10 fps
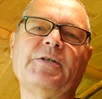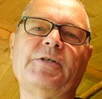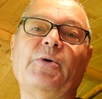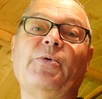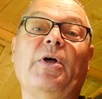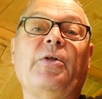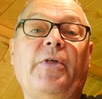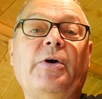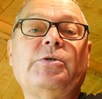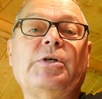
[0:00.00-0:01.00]
So
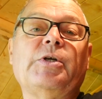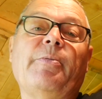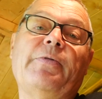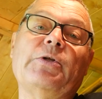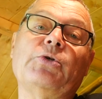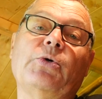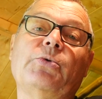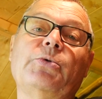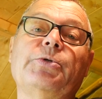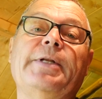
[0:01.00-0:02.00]
those are some of the
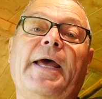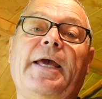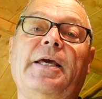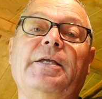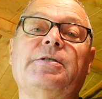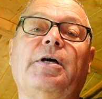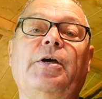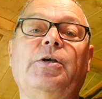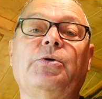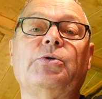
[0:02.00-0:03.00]
tools and aids I
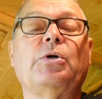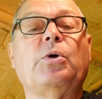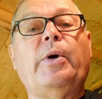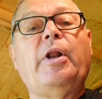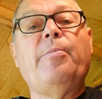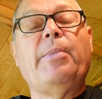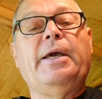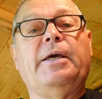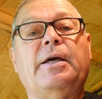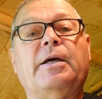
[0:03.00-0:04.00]
use when I'm
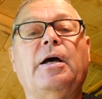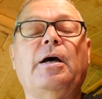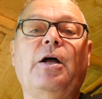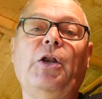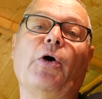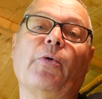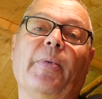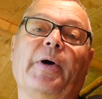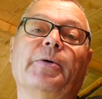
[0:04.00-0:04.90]
making a longbow.